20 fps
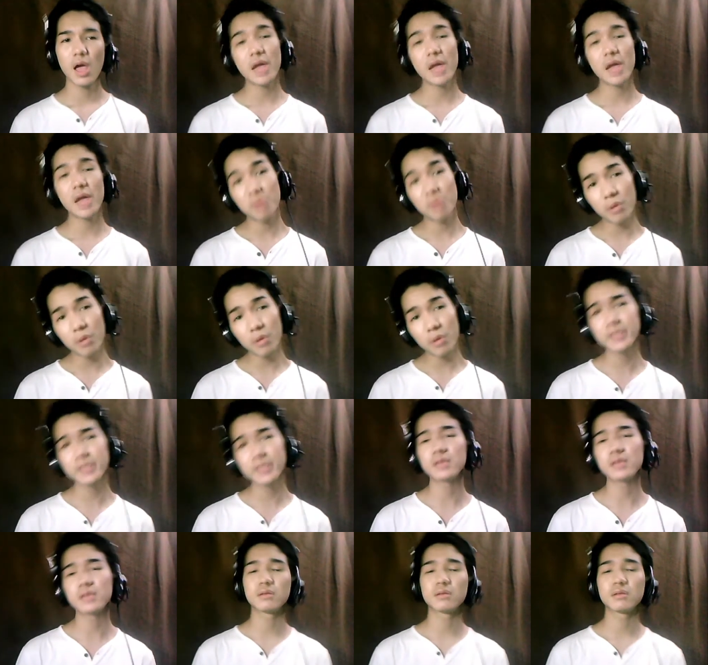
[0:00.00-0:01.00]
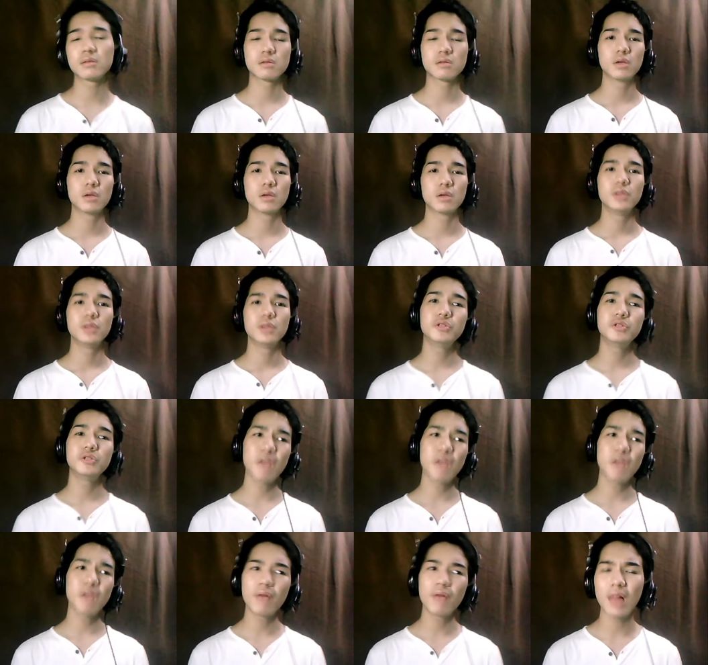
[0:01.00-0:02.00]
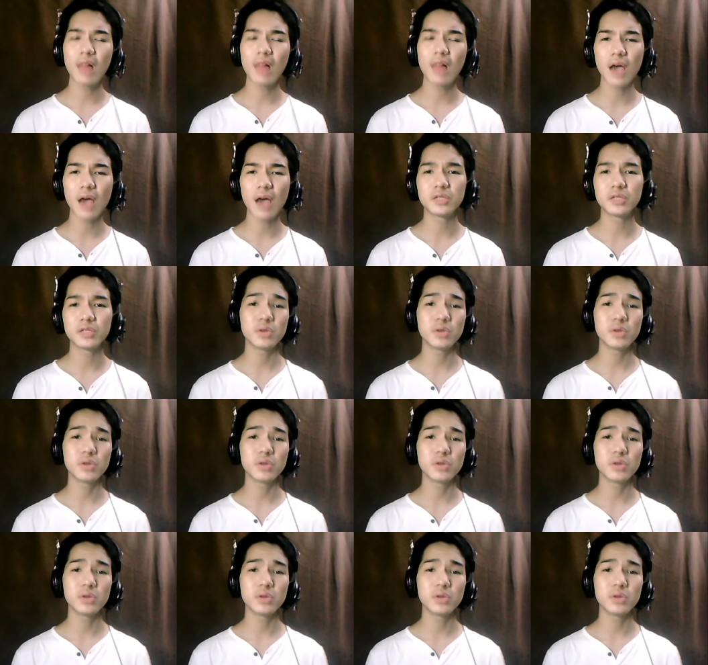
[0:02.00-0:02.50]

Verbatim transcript: and promises to never lie